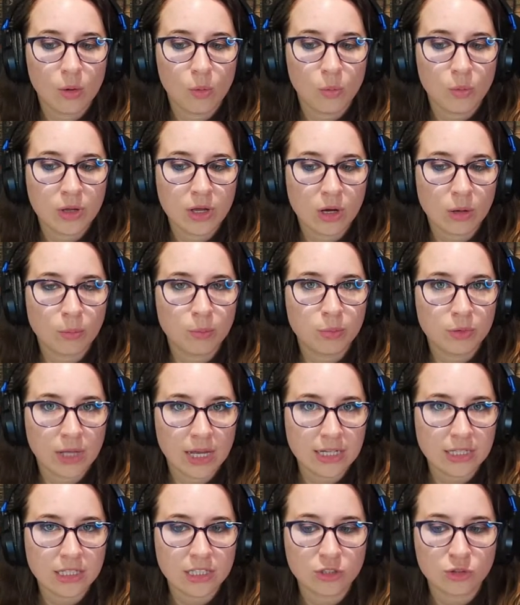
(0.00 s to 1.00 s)
we are
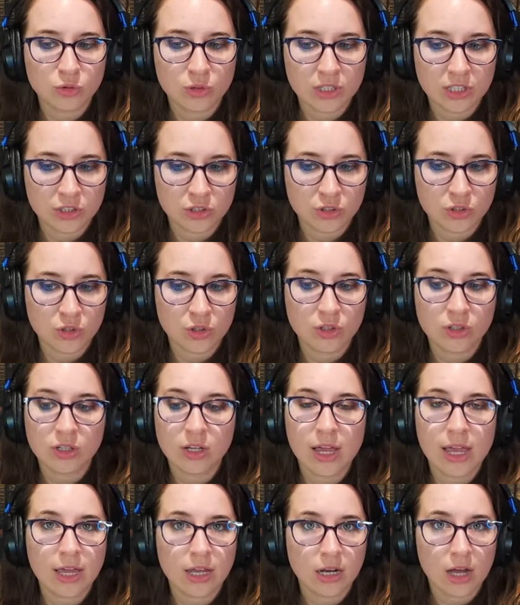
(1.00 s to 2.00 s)
blending traditional,
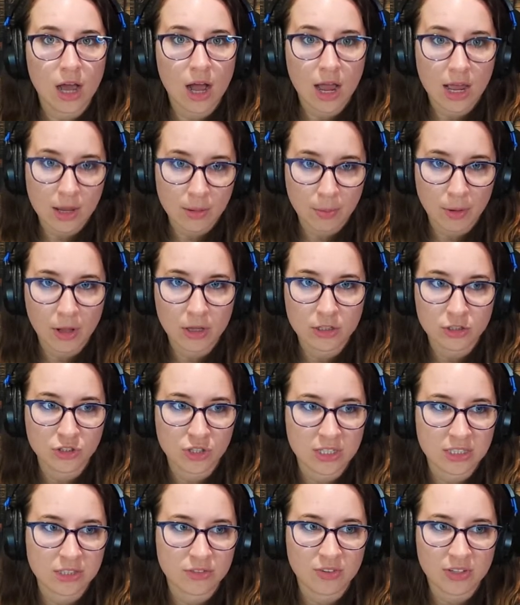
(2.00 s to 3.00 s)
and I
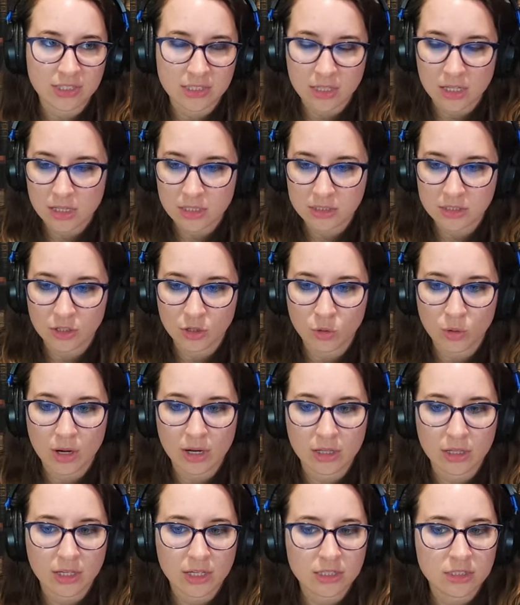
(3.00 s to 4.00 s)
apologize if I say this
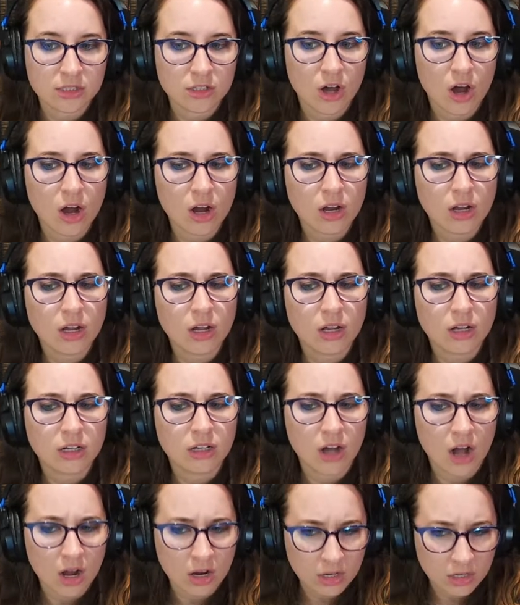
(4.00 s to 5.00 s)
incorrectly, it's
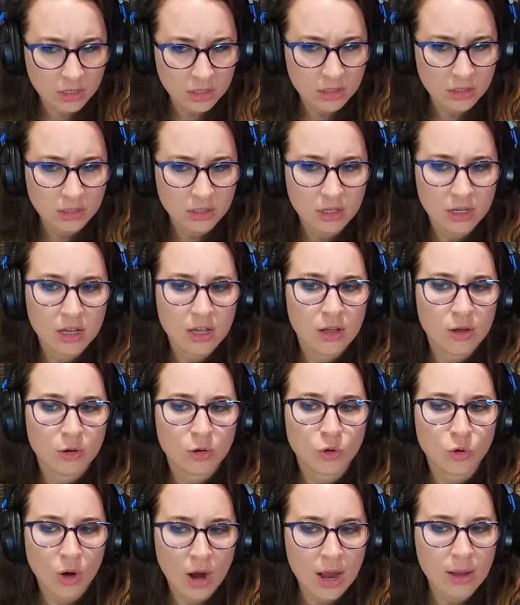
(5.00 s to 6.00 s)
Gongan
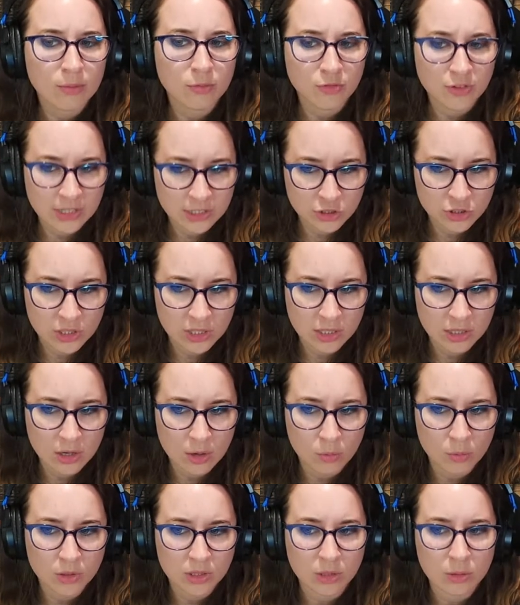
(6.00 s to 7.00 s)
crime fiction
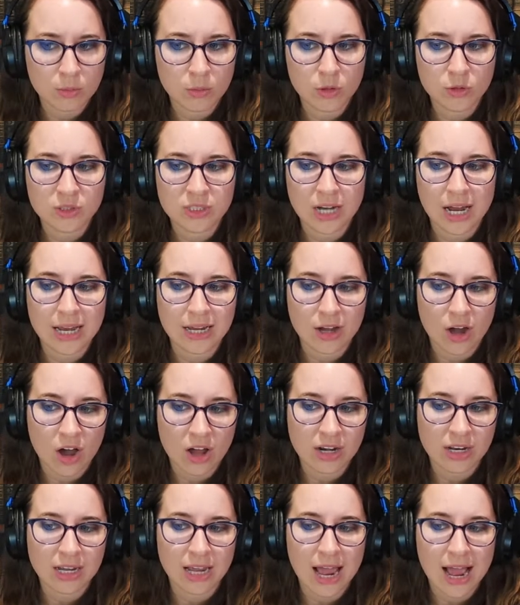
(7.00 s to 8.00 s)
with the most
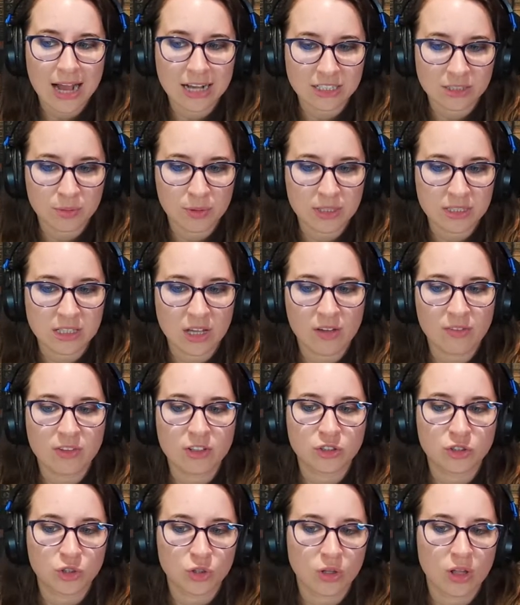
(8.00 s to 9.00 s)
iconic aspects of
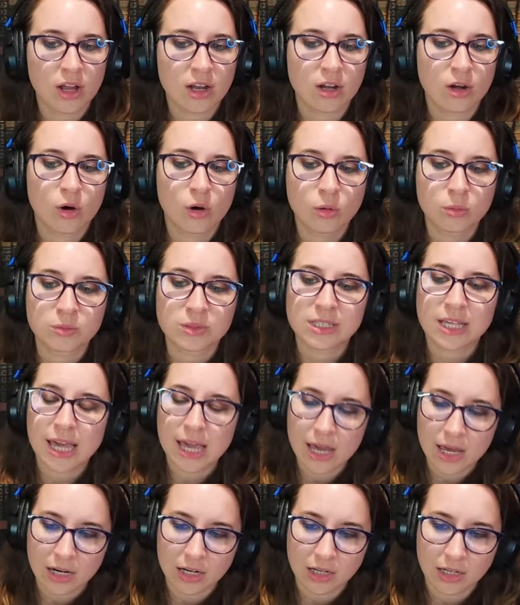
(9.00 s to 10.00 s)
the Sherlock Holmes
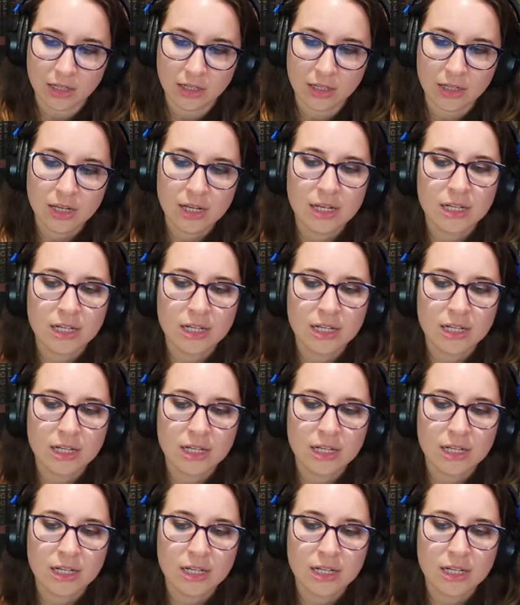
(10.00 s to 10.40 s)
canon.